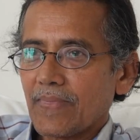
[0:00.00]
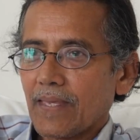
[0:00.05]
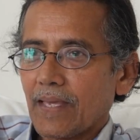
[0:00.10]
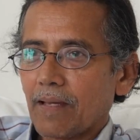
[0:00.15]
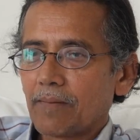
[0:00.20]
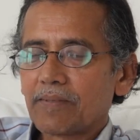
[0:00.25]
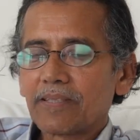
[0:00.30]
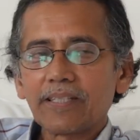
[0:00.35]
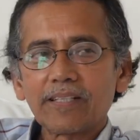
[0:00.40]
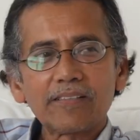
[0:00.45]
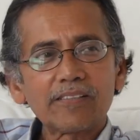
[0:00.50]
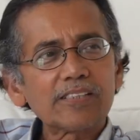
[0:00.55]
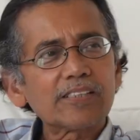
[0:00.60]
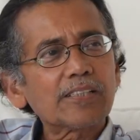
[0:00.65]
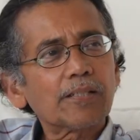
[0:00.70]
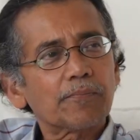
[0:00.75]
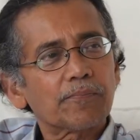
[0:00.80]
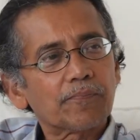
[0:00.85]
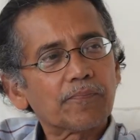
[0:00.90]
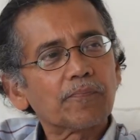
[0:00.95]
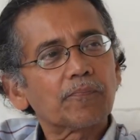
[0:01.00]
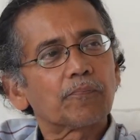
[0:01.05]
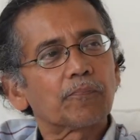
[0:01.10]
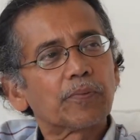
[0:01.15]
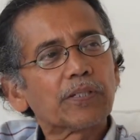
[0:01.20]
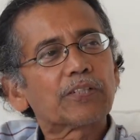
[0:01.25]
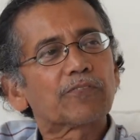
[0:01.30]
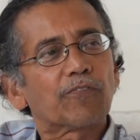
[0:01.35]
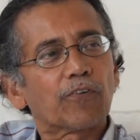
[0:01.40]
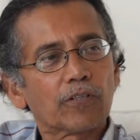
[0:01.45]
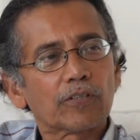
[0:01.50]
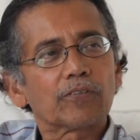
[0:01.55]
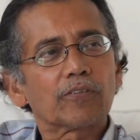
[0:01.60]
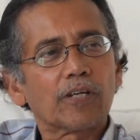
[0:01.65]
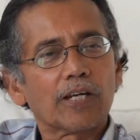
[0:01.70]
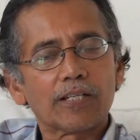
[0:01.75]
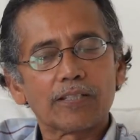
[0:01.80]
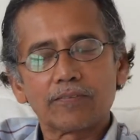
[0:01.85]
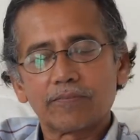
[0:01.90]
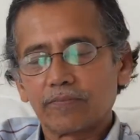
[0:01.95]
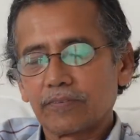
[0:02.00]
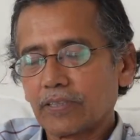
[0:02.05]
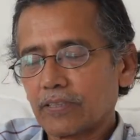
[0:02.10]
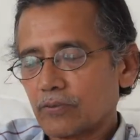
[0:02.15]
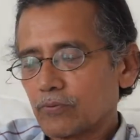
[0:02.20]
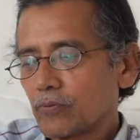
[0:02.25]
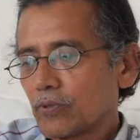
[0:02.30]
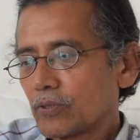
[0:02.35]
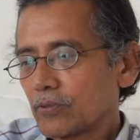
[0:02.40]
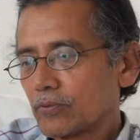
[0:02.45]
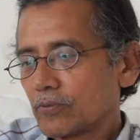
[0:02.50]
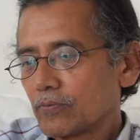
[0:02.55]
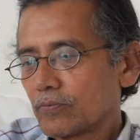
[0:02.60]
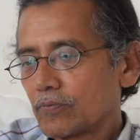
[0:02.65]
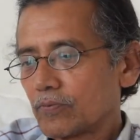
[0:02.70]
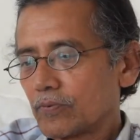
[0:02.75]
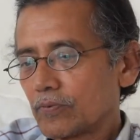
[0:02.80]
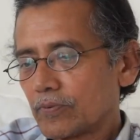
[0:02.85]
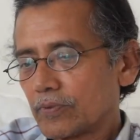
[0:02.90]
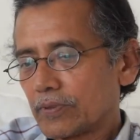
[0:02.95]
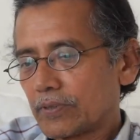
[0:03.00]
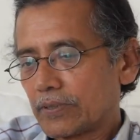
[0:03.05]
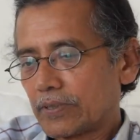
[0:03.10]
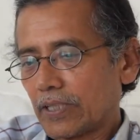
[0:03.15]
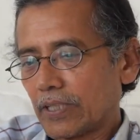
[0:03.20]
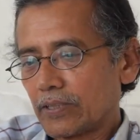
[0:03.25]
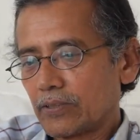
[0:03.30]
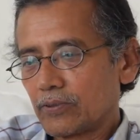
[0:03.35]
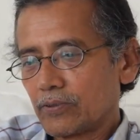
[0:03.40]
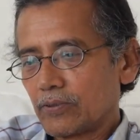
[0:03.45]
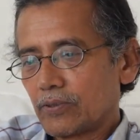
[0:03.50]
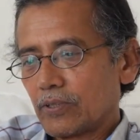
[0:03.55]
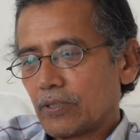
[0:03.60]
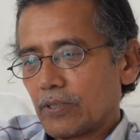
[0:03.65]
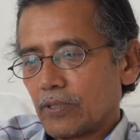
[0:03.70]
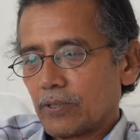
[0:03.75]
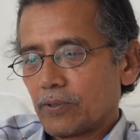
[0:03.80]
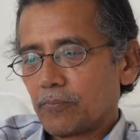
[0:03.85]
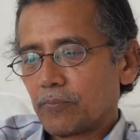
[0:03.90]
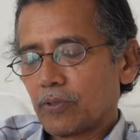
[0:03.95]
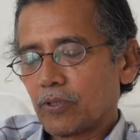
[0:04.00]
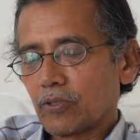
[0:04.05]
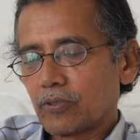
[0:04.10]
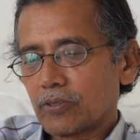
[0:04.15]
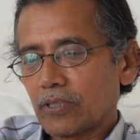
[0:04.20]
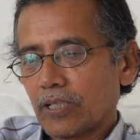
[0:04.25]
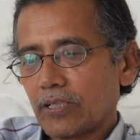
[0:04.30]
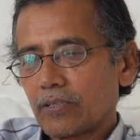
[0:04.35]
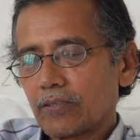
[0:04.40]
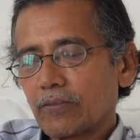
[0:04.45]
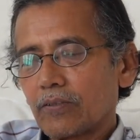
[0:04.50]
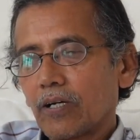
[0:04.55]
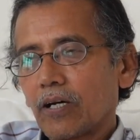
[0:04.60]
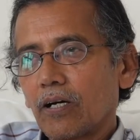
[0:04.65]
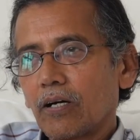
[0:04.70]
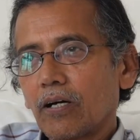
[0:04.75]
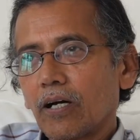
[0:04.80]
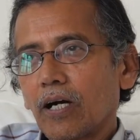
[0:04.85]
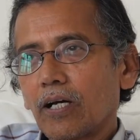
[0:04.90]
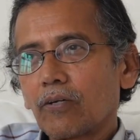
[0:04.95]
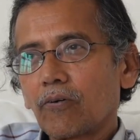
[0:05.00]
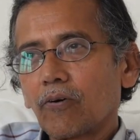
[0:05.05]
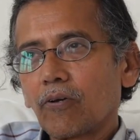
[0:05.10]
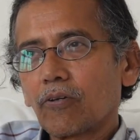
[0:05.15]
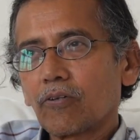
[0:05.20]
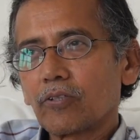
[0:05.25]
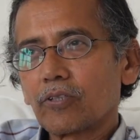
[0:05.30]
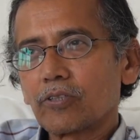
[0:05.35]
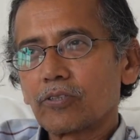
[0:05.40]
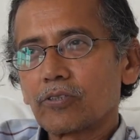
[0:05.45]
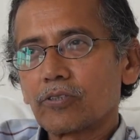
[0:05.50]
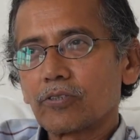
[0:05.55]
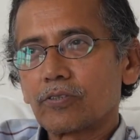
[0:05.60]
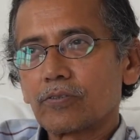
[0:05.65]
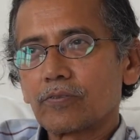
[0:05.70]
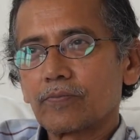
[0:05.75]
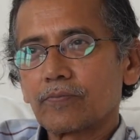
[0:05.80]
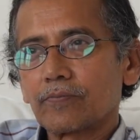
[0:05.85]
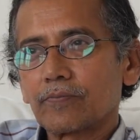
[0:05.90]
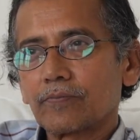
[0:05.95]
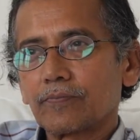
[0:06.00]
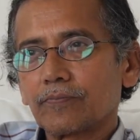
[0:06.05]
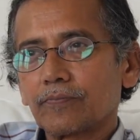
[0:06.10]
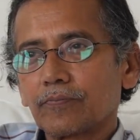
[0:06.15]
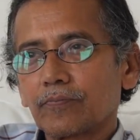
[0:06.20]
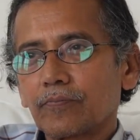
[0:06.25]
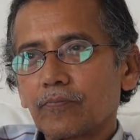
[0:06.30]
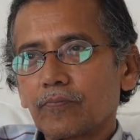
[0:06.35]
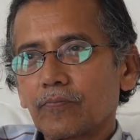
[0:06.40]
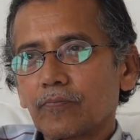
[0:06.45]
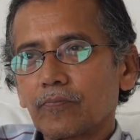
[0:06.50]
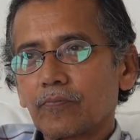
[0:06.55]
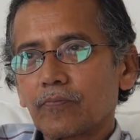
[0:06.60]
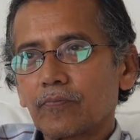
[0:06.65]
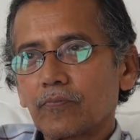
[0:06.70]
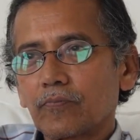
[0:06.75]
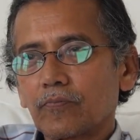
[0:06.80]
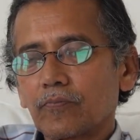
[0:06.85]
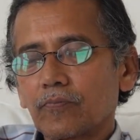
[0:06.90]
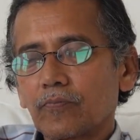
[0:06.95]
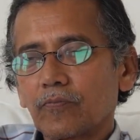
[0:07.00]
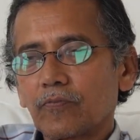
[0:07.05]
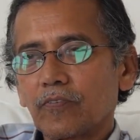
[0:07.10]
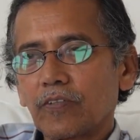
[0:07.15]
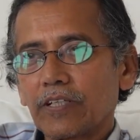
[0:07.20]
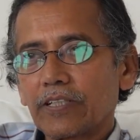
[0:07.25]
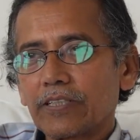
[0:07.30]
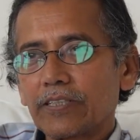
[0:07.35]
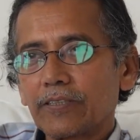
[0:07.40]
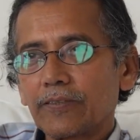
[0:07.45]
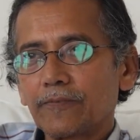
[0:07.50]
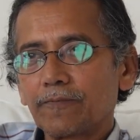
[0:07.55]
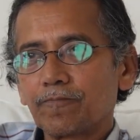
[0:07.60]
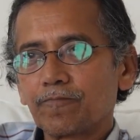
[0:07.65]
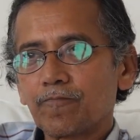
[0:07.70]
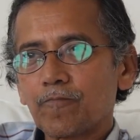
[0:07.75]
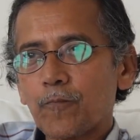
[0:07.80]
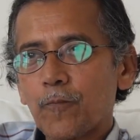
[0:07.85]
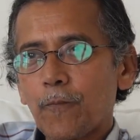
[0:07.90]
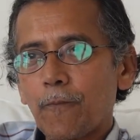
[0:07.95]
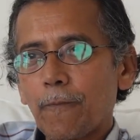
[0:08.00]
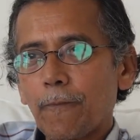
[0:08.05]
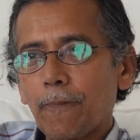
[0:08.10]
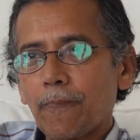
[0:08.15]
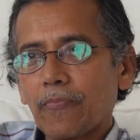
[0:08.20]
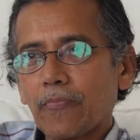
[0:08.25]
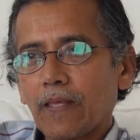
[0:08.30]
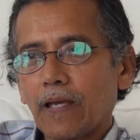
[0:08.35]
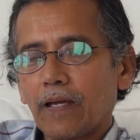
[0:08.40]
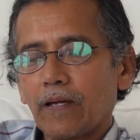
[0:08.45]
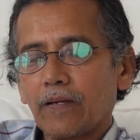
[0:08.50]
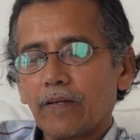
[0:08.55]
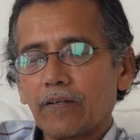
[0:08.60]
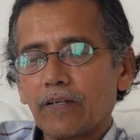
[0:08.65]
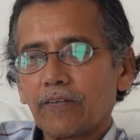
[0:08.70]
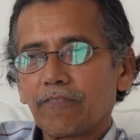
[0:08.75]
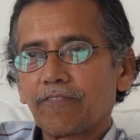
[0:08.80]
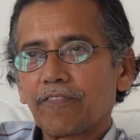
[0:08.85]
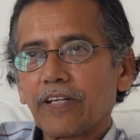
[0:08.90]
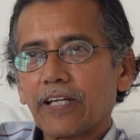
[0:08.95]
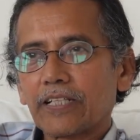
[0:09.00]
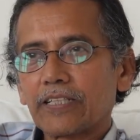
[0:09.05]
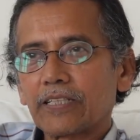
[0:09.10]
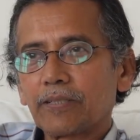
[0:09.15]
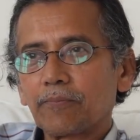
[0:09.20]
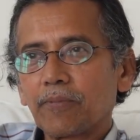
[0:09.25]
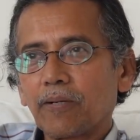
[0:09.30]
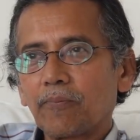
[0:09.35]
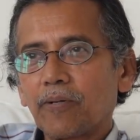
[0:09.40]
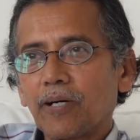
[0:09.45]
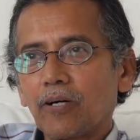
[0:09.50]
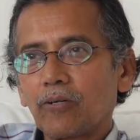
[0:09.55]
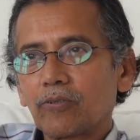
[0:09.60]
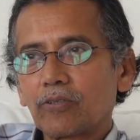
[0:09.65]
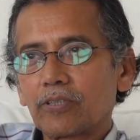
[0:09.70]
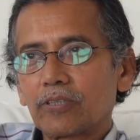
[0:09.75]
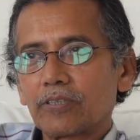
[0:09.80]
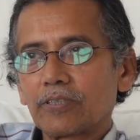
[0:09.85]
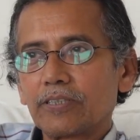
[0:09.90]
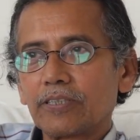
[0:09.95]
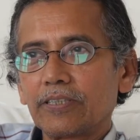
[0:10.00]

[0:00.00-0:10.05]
and there is a pitfall, I just want to tell you, because I'm always very reflective about